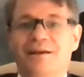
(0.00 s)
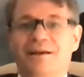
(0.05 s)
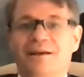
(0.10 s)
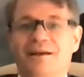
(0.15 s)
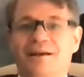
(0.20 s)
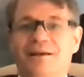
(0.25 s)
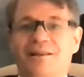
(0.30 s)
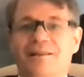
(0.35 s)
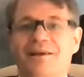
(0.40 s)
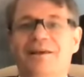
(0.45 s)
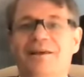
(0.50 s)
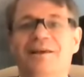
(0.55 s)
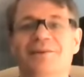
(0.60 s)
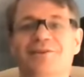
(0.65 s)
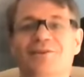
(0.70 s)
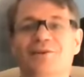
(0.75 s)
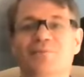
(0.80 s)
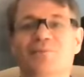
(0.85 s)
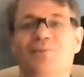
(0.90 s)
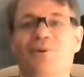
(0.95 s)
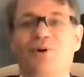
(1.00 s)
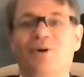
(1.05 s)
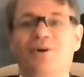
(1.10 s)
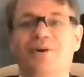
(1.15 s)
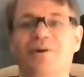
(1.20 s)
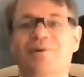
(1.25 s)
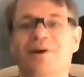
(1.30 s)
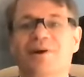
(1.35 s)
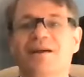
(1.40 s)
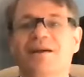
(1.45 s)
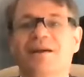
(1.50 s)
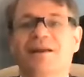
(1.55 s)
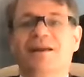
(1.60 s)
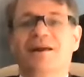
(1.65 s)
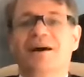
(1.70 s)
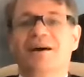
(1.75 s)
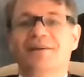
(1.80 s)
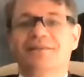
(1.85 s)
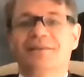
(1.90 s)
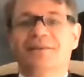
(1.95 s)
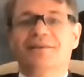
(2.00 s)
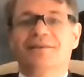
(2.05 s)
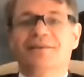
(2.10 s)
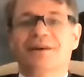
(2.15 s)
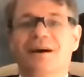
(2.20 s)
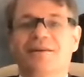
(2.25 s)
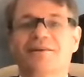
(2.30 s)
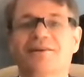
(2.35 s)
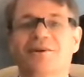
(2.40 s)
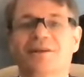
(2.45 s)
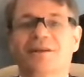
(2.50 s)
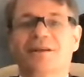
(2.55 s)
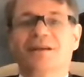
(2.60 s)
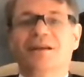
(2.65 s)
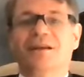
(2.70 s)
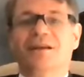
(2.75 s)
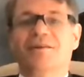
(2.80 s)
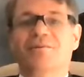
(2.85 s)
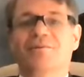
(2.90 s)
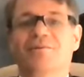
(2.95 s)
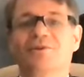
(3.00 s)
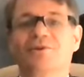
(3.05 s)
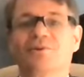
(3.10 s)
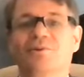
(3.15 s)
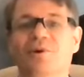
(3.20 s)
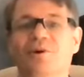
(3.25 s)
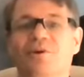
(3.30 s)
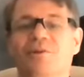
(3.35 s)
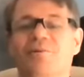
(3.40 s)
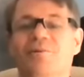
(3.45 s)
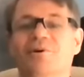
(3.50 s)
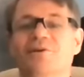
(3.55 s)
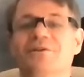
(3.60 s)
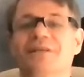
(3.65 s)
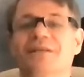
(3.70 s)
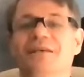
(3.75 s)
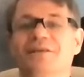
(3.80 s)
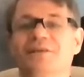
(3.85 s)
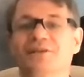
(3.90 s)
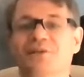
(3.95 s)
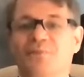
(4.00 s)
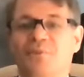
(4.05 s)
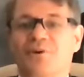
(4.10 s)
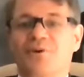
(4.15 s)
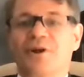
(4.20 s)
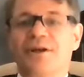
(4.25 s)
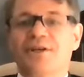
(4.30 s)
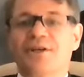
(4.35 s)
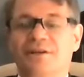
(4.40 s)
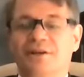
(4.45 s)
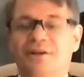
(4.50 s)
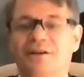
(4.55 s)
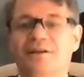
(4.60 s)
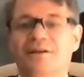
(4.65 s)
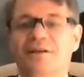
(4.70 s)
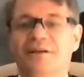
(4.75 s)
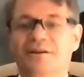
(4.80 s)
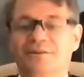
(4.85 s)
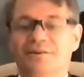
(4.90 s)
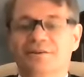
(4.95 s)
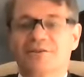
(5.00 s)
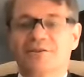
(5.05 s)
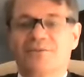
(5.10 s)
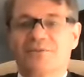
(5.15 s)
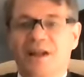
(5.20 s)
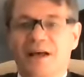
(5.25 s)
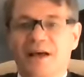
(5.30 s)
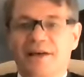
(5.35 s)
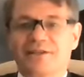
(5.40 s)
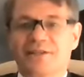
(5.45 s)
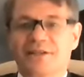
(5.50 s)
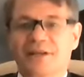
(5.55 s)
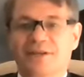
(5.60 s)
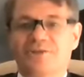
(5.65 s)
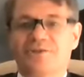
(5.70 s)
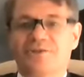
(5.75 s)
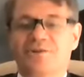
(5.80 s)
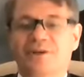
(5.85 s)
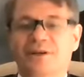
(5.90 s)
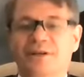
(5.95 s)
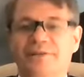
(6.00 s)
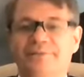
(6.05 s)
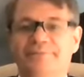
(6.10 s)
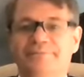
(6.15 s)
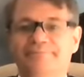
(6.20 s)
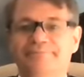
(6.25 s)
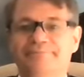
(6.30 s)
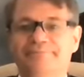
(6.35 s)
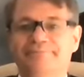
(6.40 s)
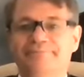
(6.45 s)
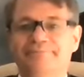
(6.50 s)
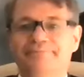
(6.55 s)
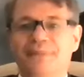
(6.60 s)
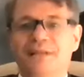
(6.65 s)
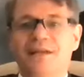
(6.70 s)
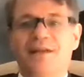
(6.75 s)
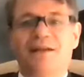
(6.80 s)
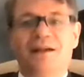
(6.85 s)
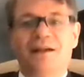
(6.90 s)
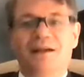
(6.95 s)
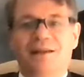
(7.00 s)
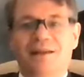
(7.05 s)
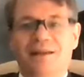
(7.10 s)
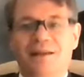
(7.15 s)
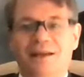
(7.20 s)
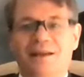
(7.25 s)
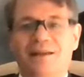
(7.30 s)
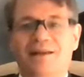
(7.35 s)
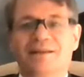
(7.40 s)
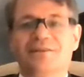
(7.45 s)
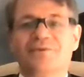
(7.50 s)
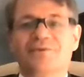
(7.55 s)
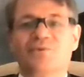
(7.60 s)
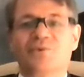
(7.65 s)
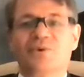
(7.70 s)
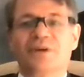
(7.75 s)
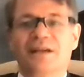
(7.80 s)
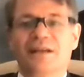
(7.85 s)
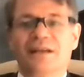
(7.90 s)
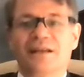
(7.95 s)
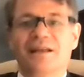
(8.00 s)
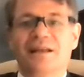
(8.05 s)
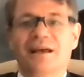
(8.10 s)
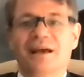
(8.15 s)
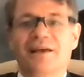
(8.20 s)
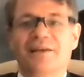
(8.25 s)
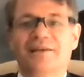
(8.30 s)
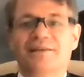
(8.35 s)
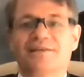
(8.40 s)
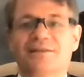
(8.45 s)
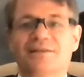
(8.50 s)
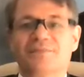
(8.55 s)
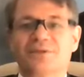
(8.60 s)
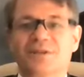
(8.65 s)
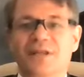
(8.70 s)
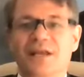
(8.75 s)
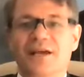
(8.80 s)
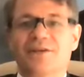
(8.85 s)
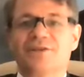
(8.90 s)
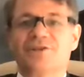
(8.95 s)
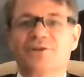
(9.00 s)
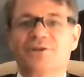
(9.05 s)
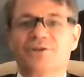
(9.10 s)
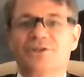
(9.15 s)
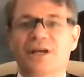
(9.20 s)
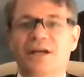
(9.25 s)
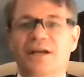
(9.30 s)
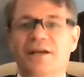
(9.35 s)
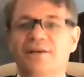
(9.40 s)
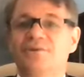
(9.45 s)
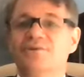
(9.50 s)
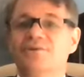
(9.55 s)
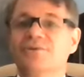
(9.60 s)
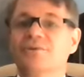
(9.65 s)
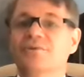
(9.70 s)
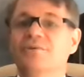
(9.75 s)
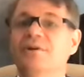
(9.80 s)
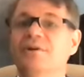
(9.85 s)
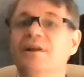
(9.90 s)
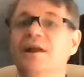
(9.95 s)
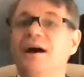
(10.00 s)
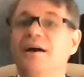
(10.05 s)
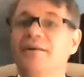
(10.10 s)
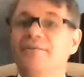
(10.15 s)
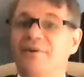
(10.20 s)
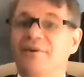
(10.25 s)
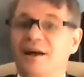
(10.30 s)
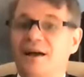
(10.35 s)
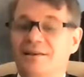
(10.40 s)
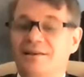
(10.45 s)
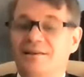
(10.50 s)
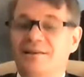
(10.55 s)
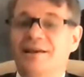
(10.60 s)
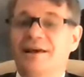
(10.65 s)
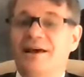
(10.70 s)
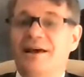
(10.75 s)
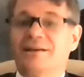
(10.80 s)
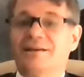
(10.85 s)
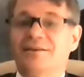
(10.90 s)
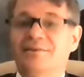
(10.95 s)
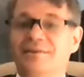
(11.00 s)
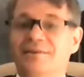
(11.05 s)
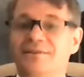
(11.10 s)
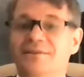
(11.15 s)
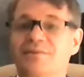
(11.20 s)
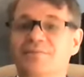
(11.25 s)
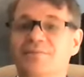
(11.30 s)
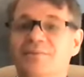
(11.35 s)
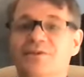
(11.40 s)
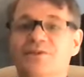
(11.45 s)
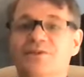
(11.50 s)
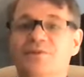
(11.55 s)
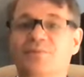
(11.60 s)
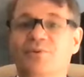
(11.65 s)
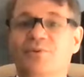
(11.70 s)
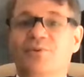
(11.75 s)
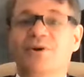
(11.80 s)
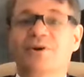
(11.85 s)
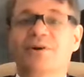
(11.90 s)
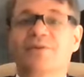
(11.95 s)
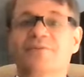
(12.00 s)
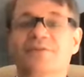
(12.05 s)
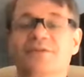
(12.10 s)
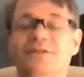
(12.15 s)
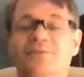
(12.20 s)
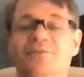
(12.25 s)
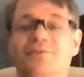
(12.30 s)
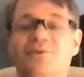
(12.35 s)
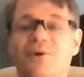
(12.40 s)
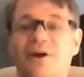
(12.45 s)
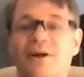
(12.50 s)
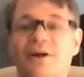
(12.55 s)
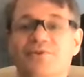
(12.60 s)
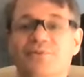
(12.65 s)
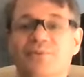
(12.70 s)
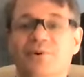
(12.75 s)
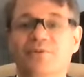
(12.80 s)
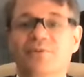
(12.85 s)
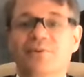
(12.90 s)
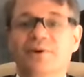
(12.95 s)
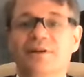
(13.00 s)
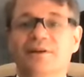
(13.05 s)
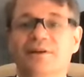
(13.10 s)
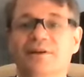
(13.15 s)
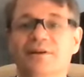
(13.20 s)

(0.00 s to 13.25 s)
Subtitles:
I think it's important to recognize that Dr. King was one of the most inspirational leaders of the last century, and he has really led substantial change through nonviolent activism in support of the civil rights movement.